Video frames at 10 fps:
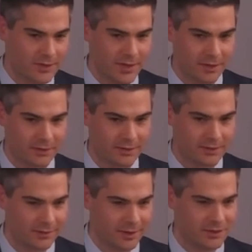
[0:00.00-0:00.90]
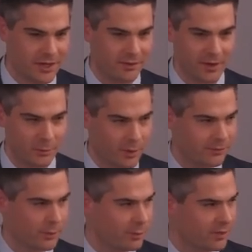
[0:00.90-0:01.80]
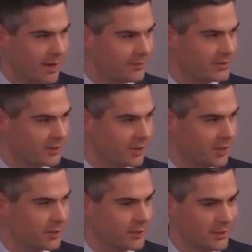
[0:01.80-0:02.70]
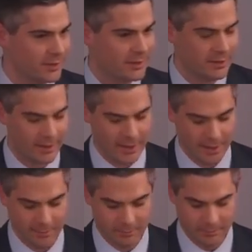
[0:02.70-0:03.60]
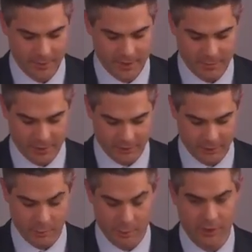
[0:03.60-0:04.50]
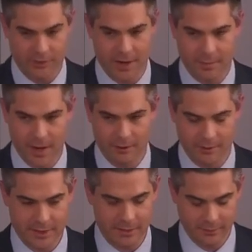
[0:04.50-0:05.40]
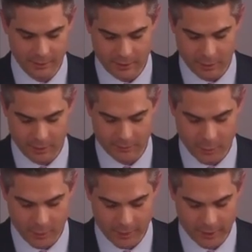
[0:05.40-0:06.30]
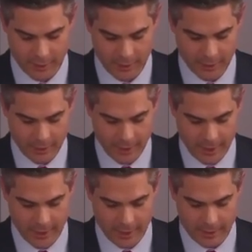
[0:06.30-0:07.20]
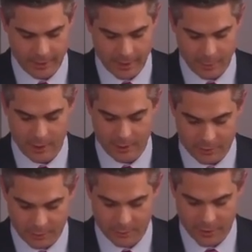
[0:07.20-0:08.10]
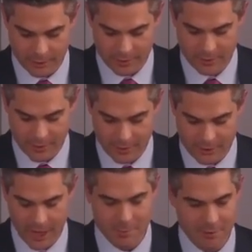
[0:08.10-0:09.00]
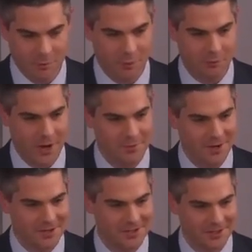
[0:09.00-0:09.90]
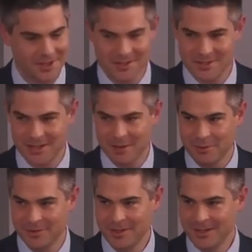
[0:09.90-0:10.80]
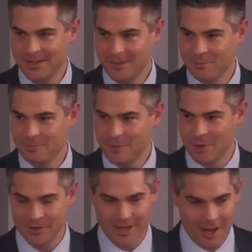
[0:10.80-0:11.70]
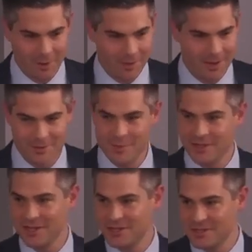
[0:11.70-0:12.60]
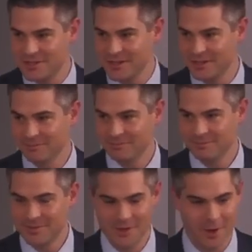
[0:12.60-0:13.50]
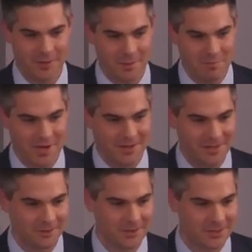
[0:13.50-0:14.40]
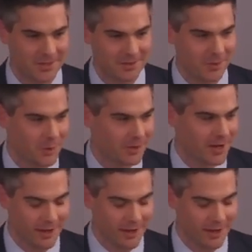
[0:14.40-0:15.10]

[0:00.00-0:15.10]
sales are generated, where foreign profits are earned, especially as we want to try to model this out going forward. And I would also chime in for the rate reconciliation table. Don't allow that to be the kitchen sink. So I think beaten guilty should get their own line